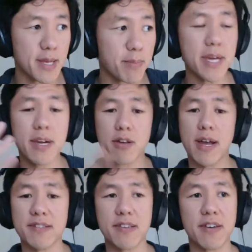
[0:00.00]
being
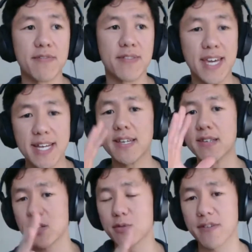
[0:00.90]
aggressive, it
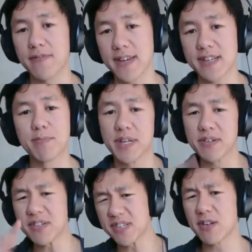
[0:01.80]
is the quick fix, but
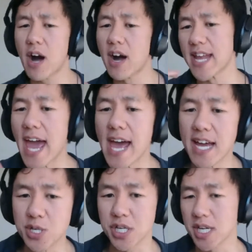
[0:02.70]
you're still on
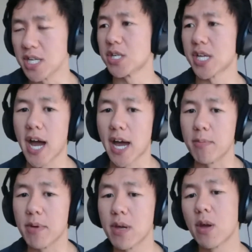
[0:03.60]
edge each time.
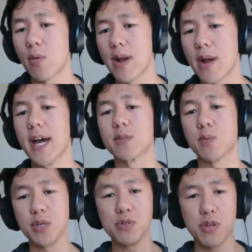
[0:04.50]
Whereas when
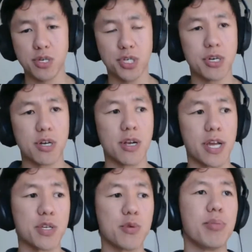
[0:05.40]
you nurture
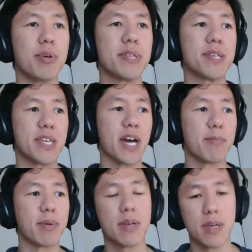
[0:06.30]
and you build this up,
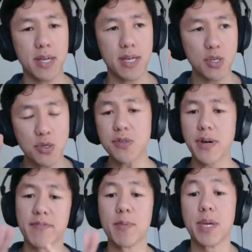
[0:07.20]
you still
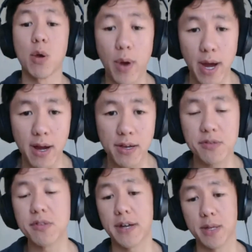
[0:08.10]
have to be aware. You
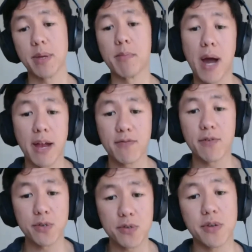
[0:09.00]
still have to be mindful.
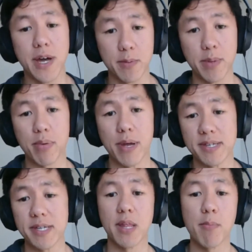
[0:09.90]
You still have to be
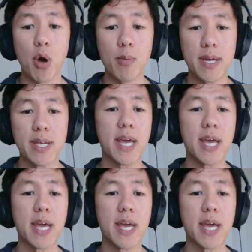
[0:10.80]
present in the moment.